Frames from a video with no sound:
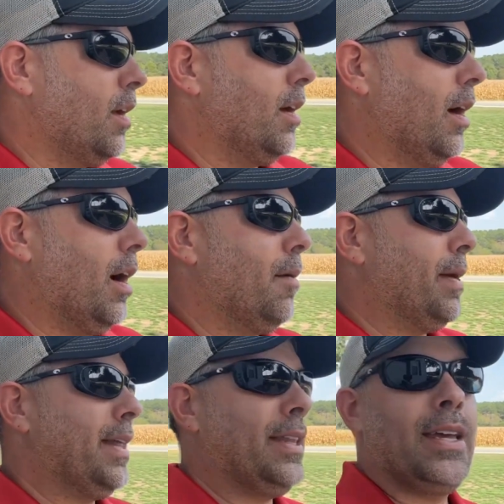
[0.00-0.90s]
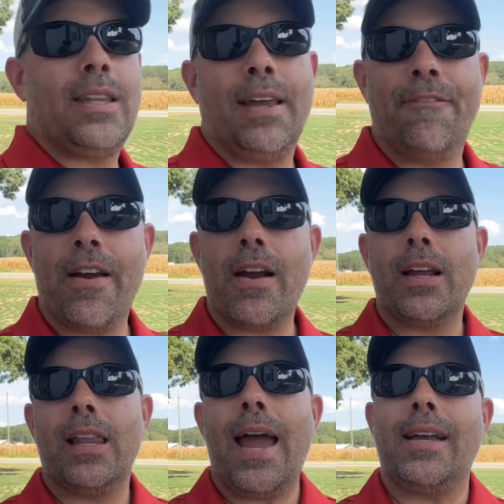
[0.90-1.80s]
And then the very
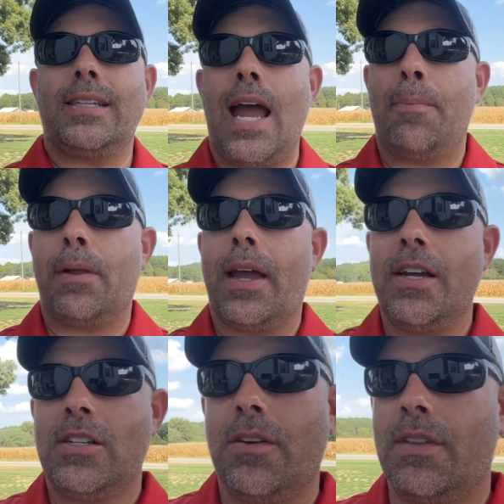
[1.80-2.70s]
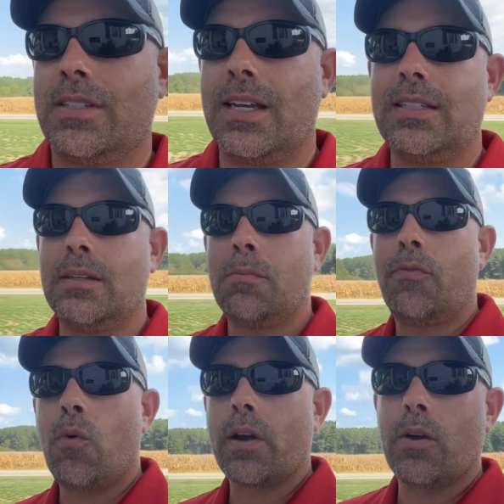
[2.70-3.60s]
last application of the season
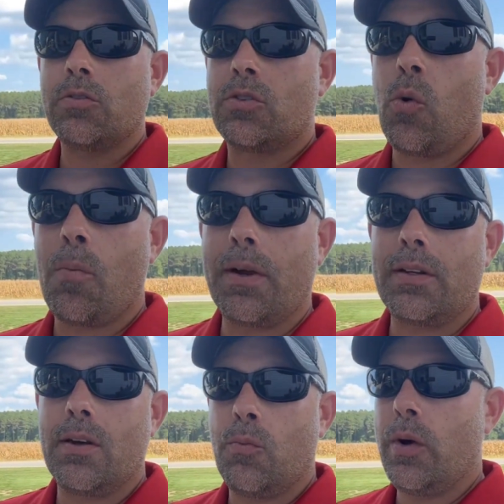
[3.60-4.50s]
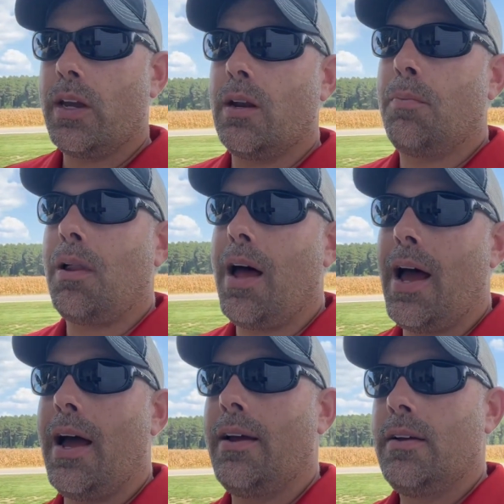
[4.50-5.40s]
before it goes dormant, we can
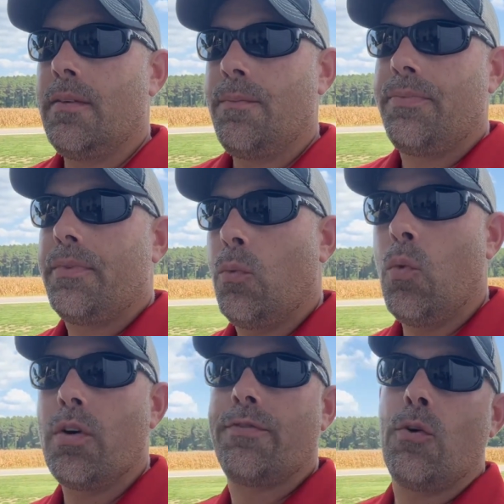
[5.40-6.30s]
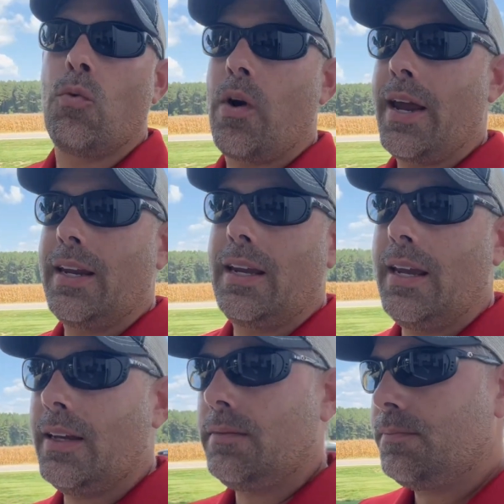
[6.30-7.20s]
apply one full rate
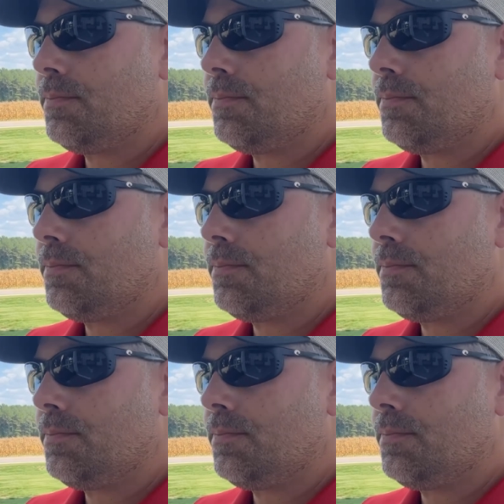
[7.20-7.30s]
again